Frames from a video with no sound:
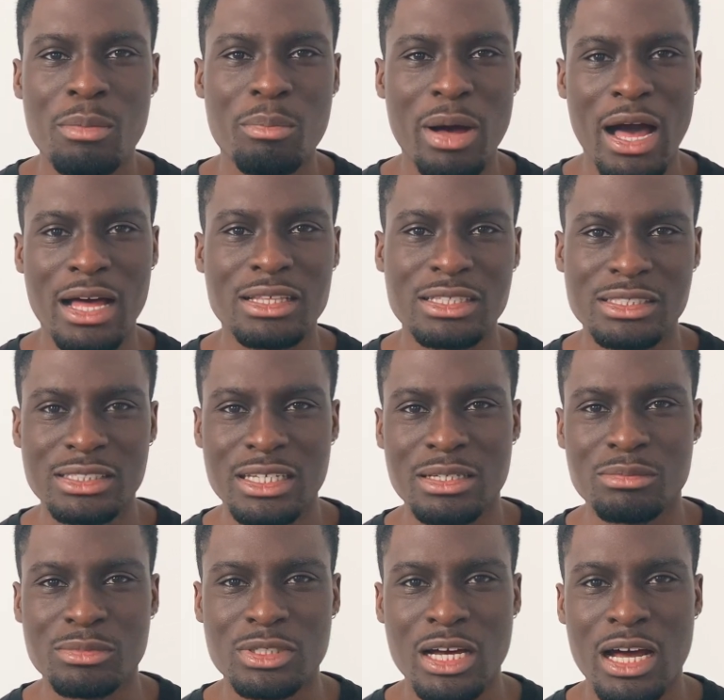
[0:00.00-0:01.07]
but at the
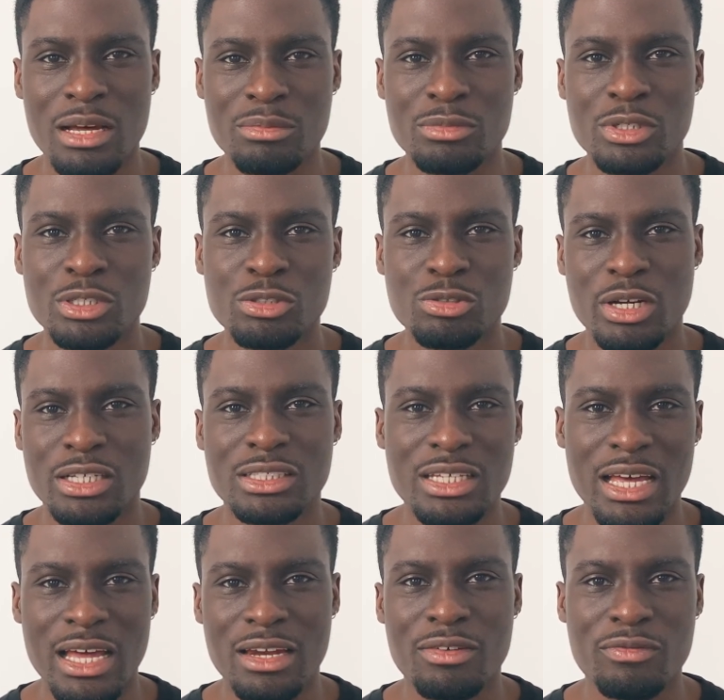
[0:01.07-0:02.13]
same time trying to
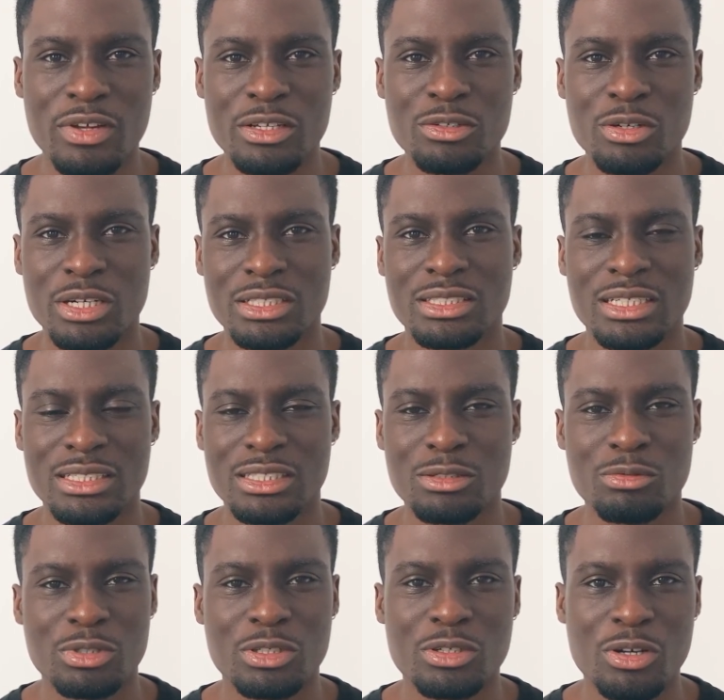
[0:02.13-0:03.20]
elevate your aesthetic
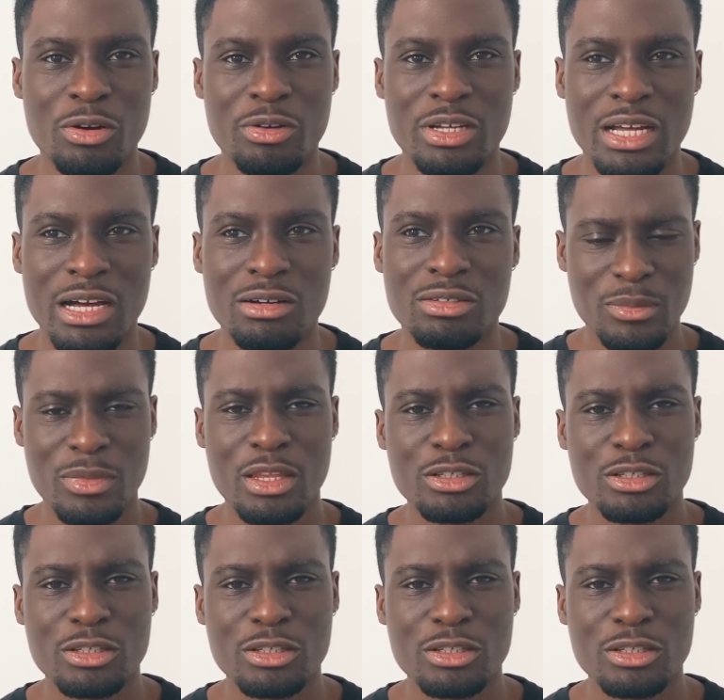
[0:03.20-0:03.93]
when you're going out.